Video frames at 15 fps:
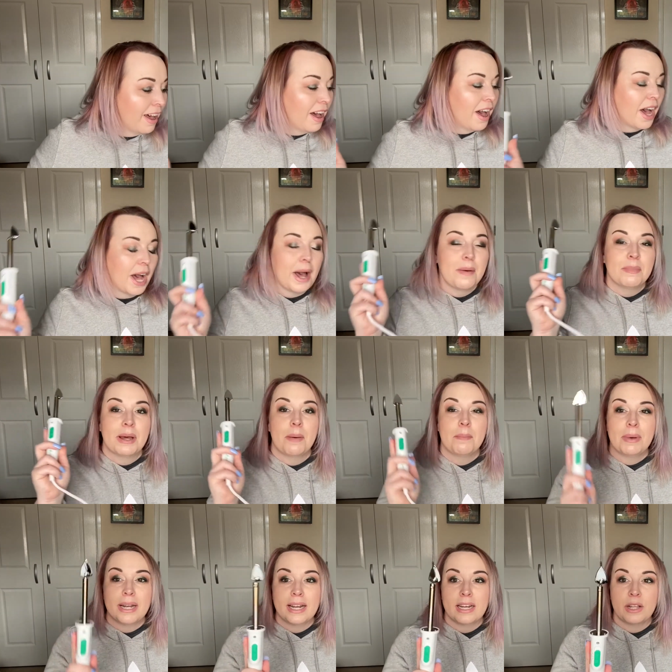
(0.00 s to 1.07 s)

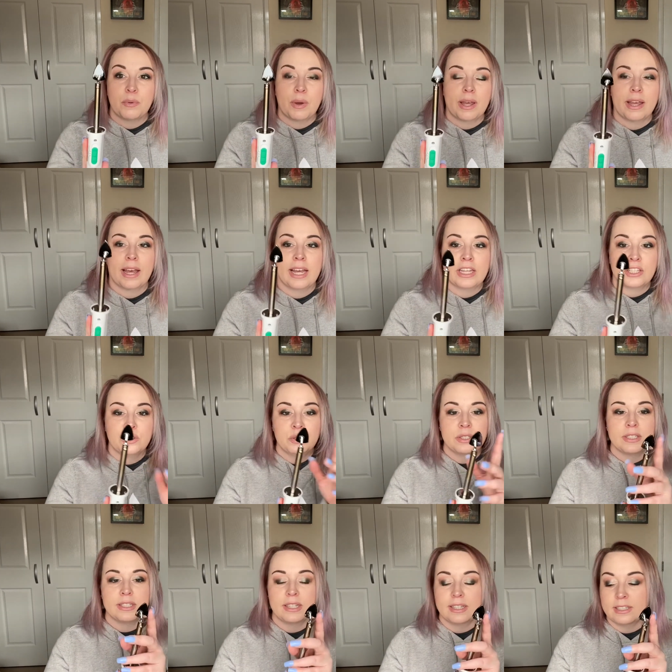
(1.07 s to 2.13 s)
But anyway, I
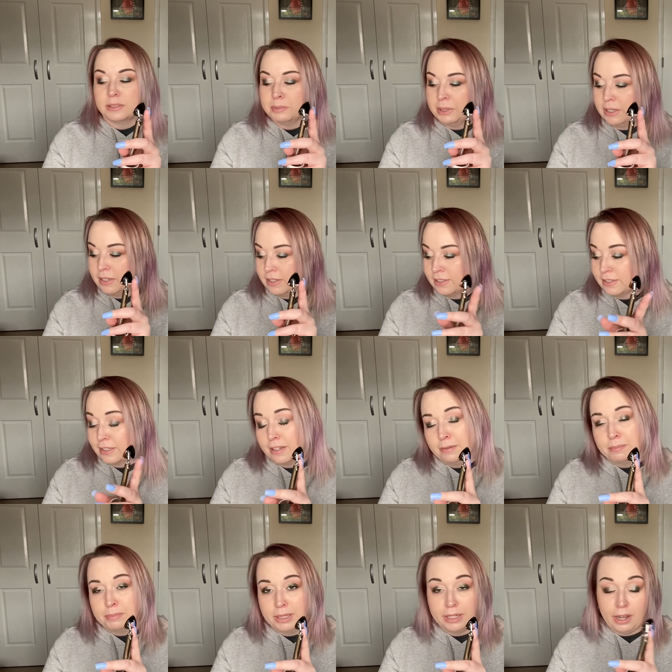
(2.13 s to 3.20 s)
used this because a
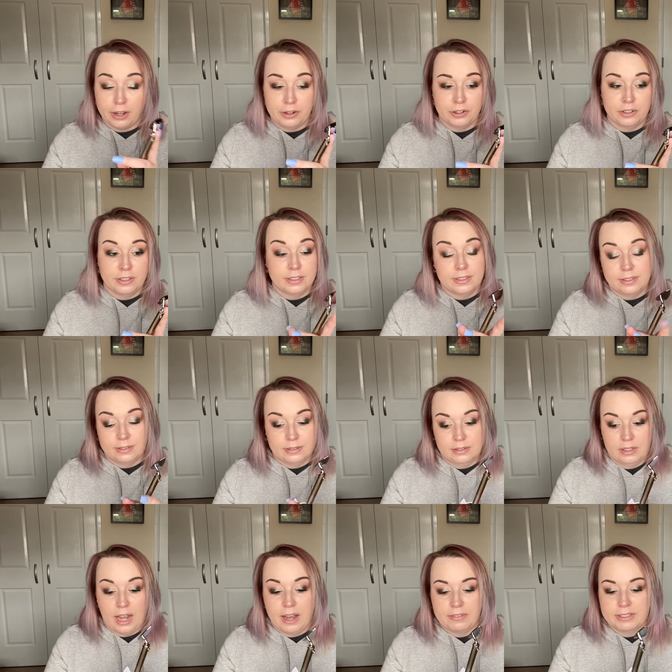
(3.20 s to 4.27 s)
big iron
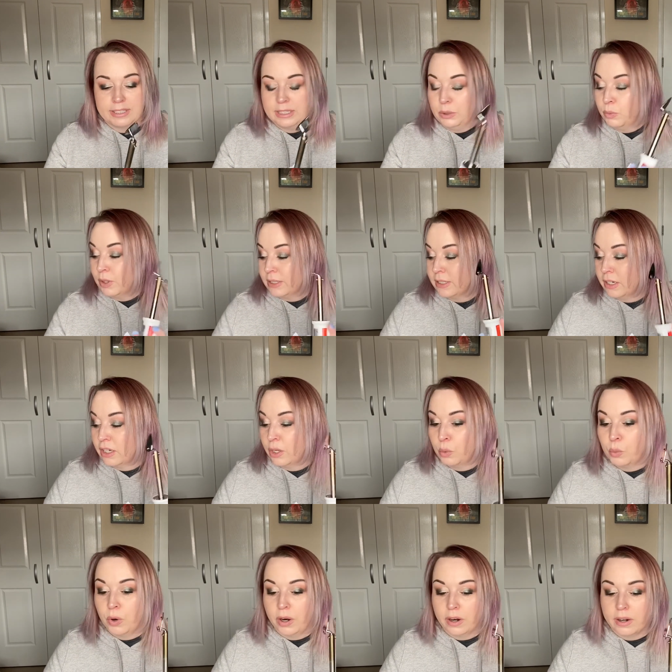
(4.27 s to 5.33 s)
obviously wasn't gonna
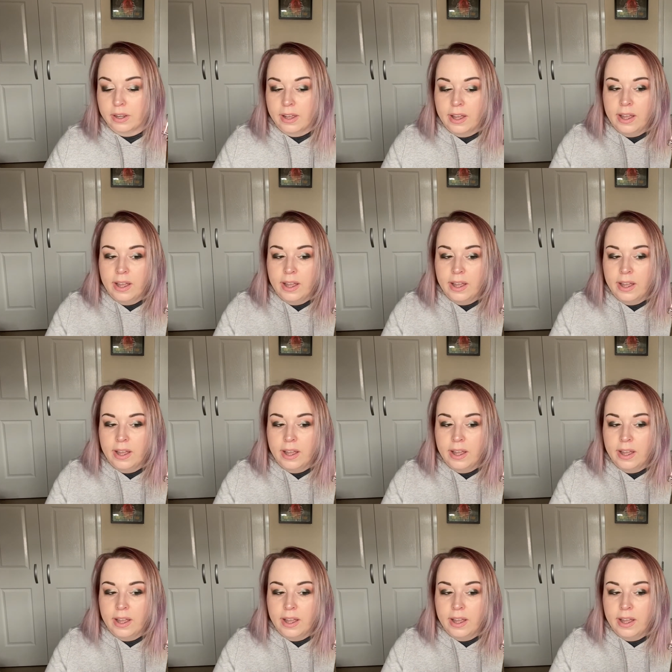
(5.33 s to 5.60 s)
work.